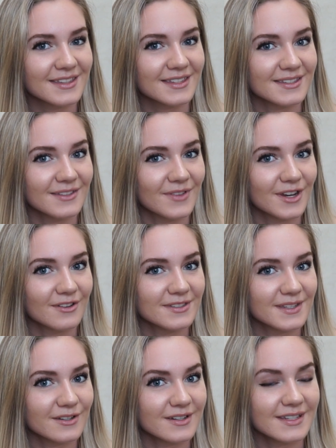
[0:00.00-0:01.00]
is this a video
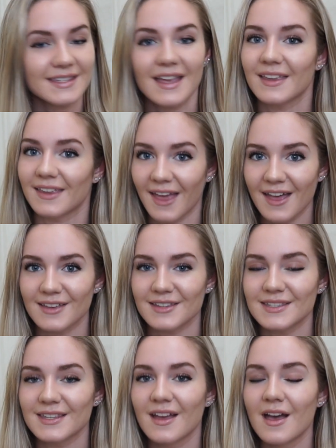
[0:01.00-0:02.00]
series? I
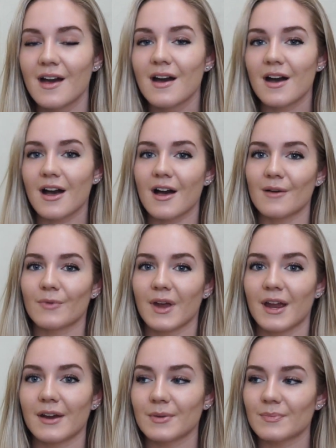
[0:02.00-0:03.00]
guess,
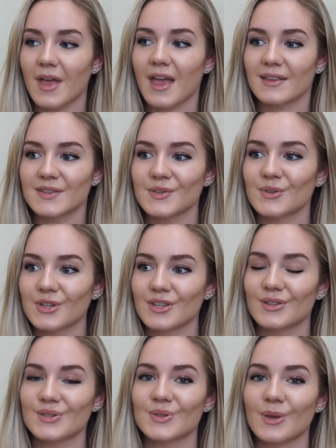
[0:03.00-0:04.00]
where I'm answering
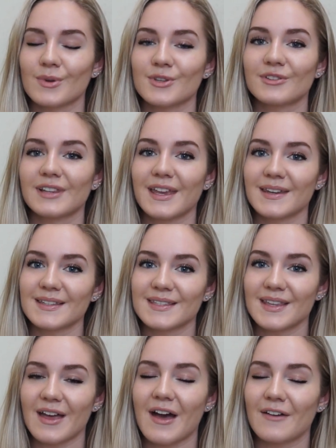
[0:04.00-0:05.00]
some of you ladies'
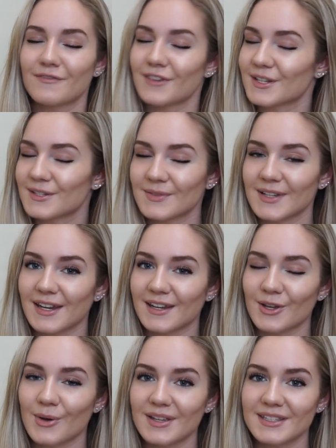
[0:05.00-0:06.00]
fitness
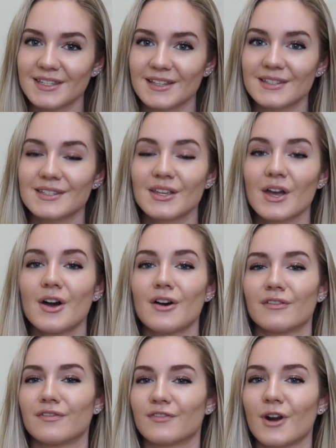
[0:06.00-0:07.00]
related questions
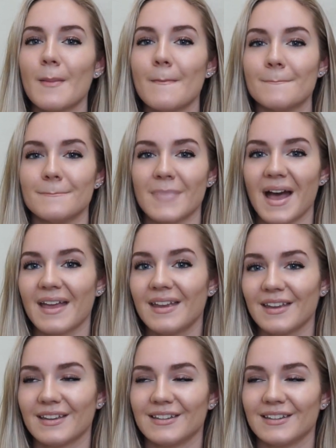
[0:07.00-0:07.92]
from my